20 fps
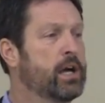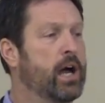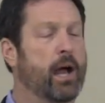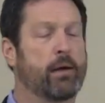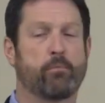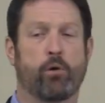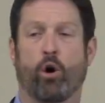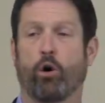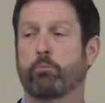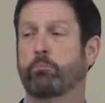
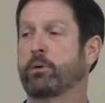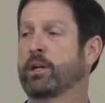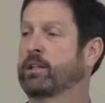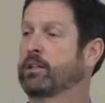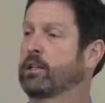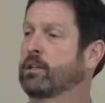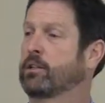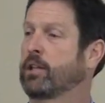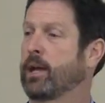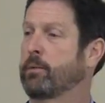I'm hoping
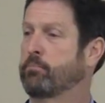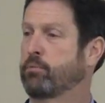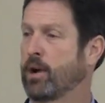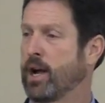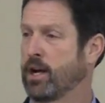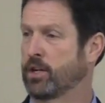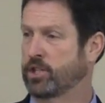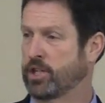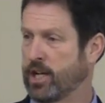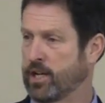that that
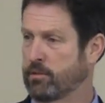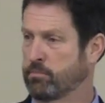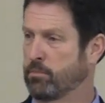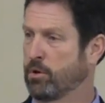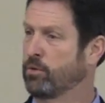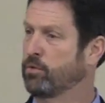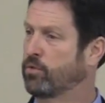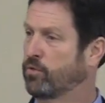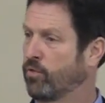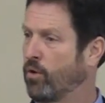project
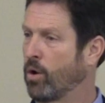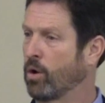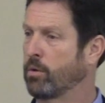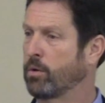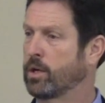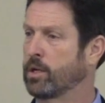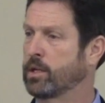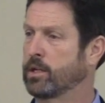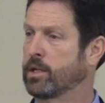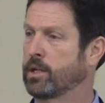moves
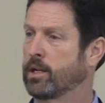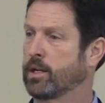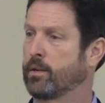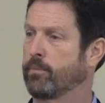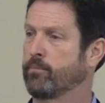forward.